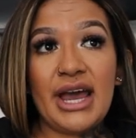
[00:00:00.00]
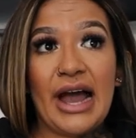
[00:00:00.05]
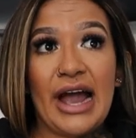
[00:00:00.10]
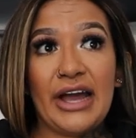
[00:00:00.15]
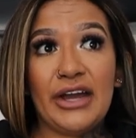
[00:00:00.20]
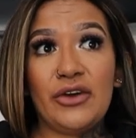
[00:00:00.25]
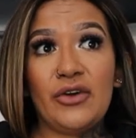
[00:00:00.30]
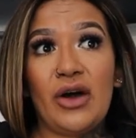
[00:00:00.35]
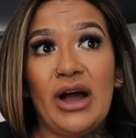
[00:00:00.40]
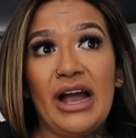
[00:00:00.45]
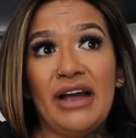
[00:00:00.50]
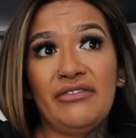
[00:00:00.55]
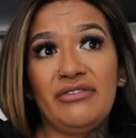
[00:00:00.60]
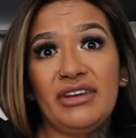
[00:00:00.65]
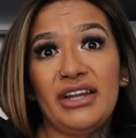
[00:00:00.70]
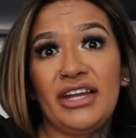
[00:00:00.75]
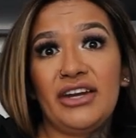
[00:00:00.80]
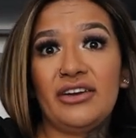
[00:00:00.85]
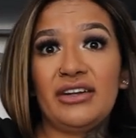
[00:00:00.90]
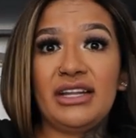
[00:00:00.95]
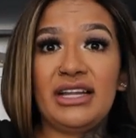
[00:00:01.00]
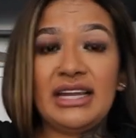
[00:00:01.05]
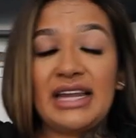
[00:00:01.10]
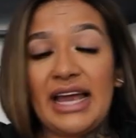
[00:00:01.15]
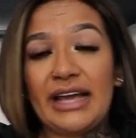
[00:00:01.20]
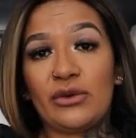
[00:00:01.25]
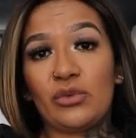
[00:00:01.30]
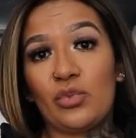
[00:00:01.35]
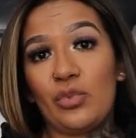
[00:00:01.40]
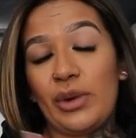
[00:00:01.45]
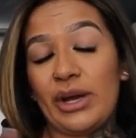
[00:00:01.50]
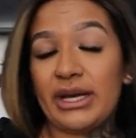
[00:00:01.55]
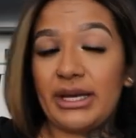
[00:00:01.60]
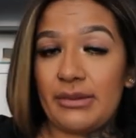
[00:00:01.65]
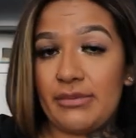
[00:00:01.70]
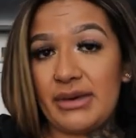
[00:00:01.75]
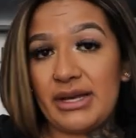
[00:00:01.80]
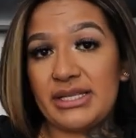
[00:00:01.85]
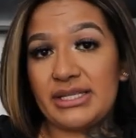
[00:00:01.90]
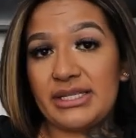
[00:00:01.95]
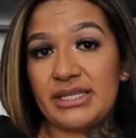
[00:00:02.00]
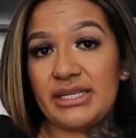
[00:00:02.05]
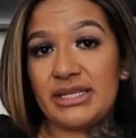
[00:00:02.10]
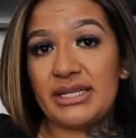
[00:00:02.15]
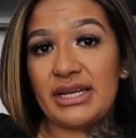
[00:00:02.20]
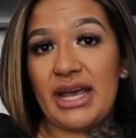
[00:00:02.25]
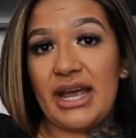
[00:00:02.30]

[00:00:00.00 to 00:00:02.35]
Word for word: I know I've literally like recommended